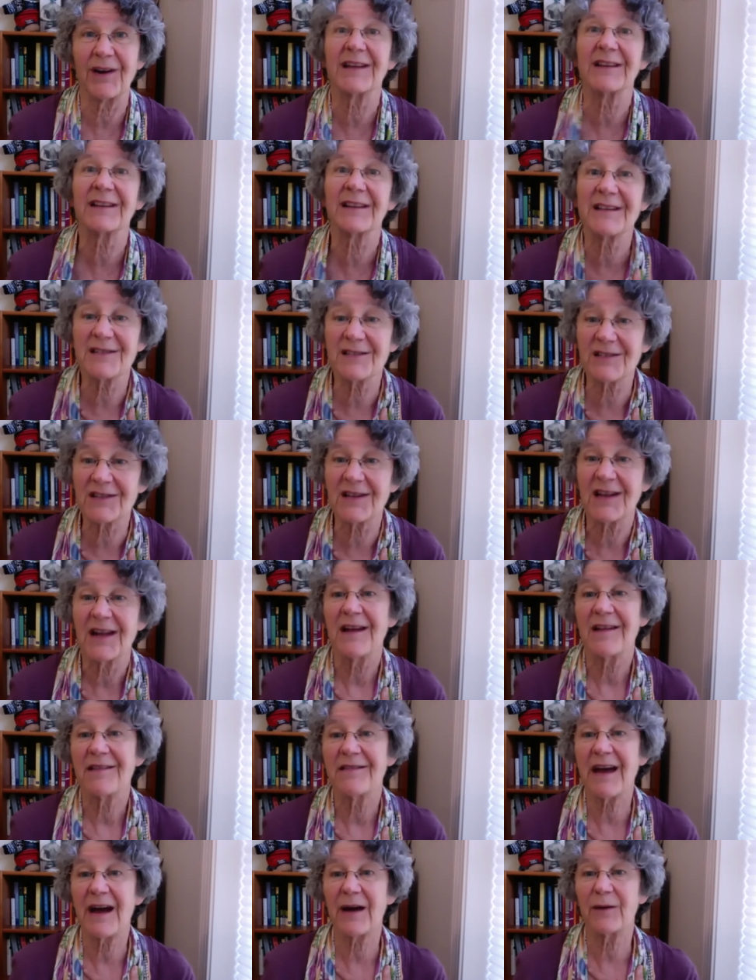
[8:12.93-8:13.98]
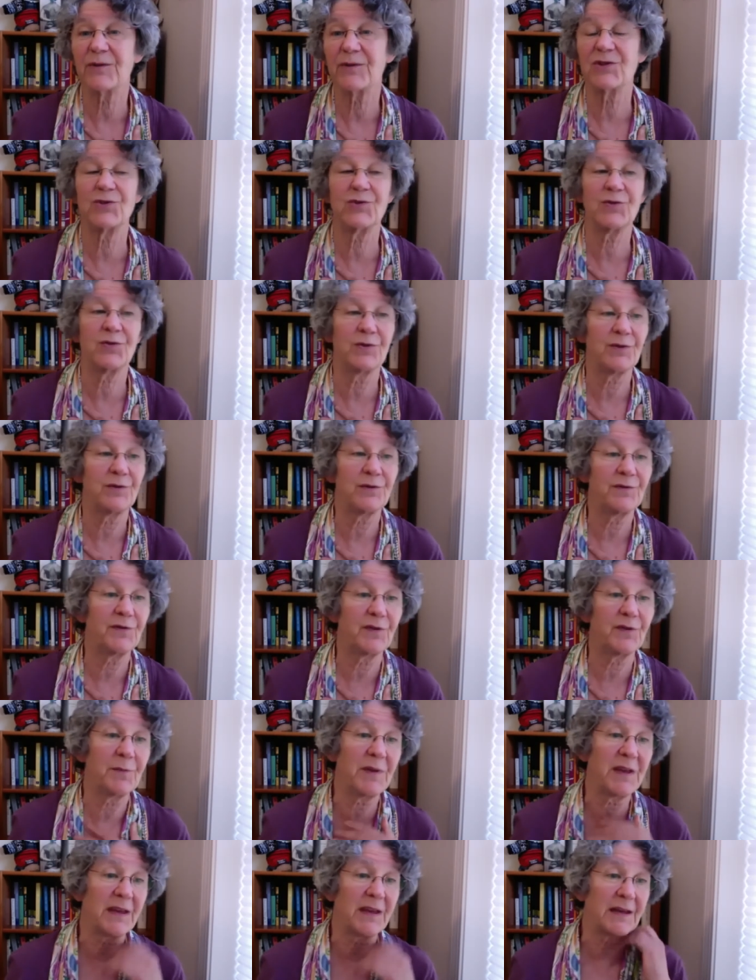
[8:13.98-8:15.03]
At least that was true for
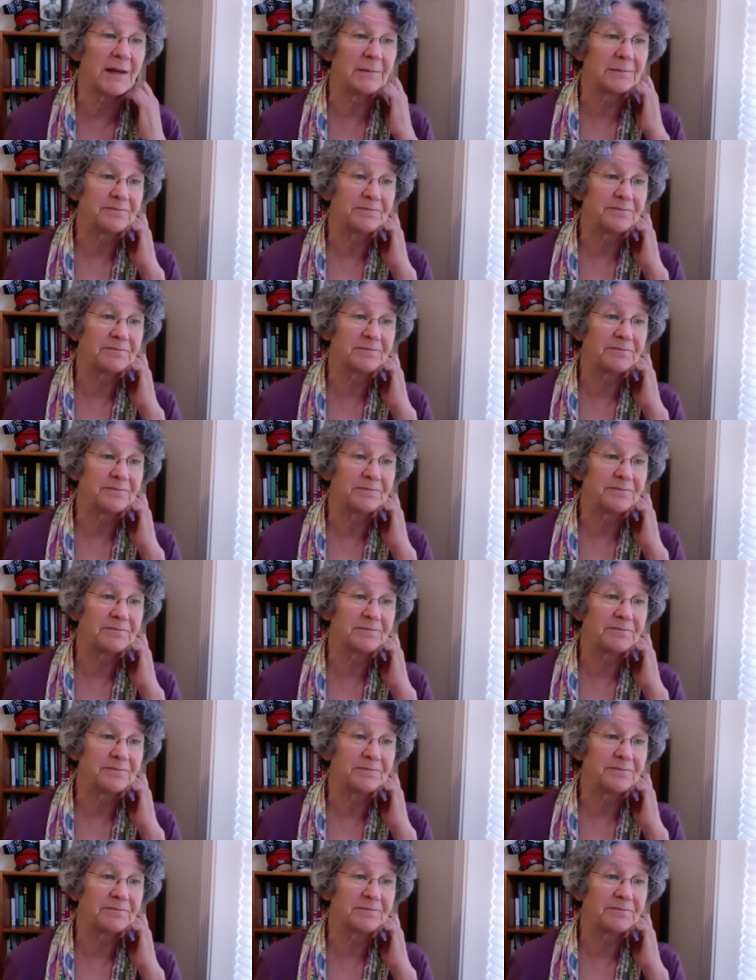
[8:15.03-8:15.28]
me.